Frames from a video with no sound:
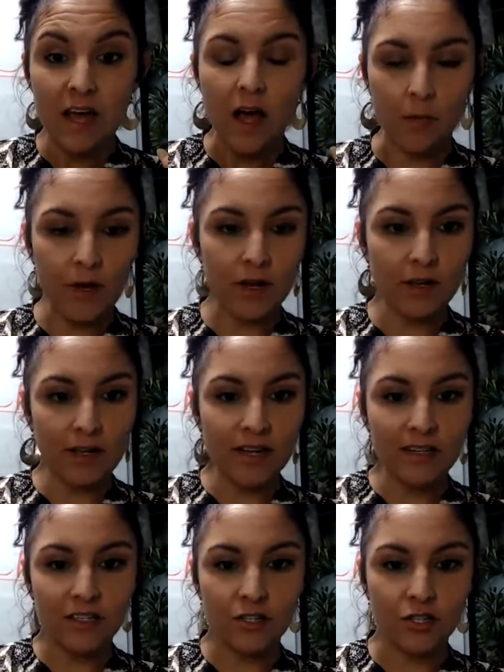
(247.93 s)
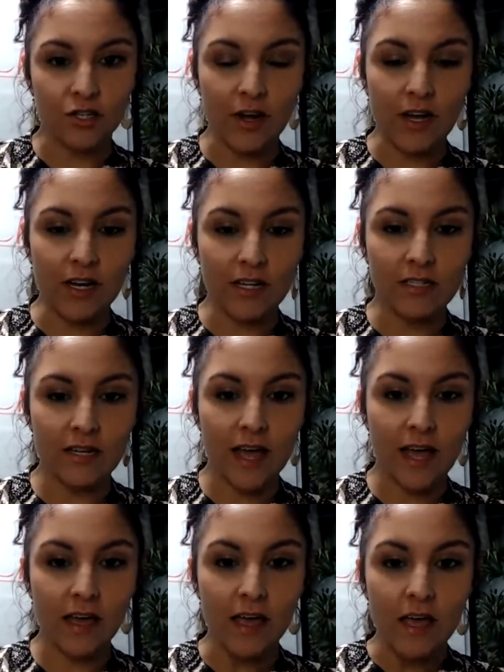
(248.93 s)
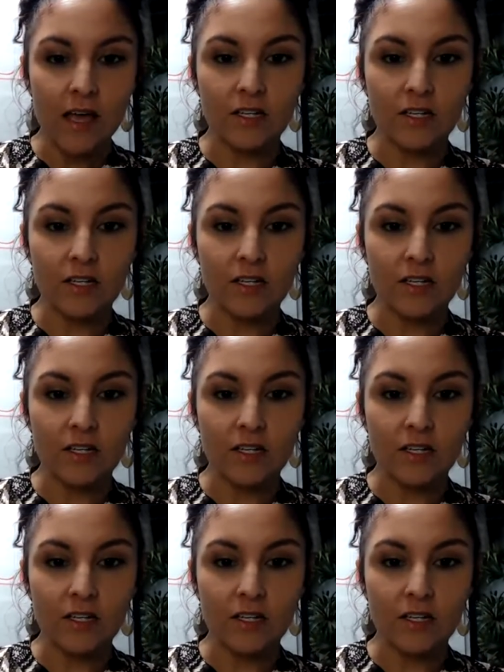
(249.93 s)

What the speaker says: I'm going to get into the training today